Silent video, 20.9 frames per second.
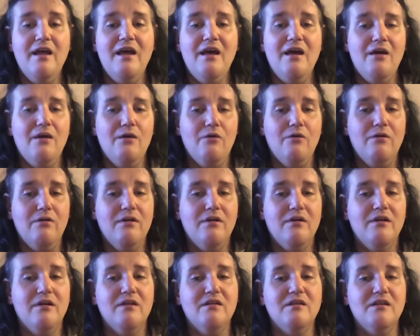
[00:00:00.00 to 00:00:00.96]
now,
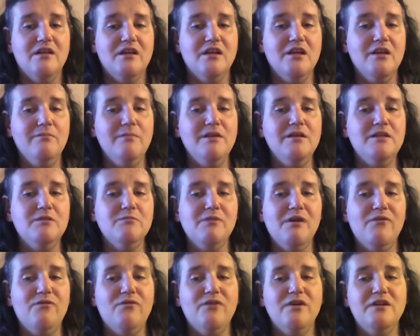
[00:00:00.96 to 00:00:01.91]
coming to
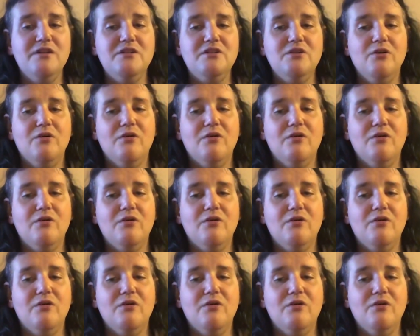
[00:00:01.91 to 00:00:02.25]
my front